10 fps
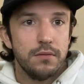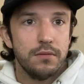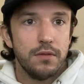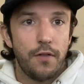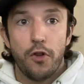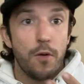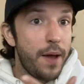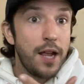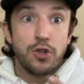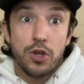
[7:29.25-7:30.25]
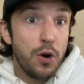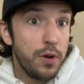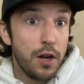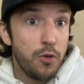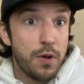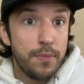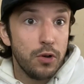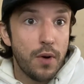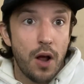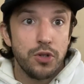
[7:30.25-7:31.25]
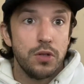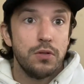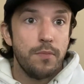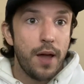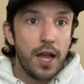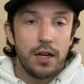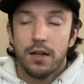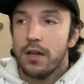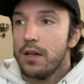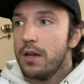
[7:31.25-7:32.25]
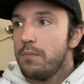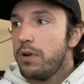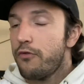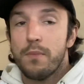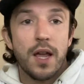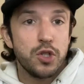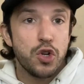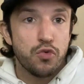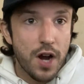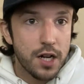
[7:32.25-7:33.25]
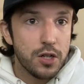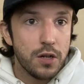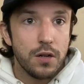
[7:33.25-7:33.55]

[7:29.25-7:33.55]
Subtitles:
if you're a painter, you don't need other people around you to paint. But for me as a director,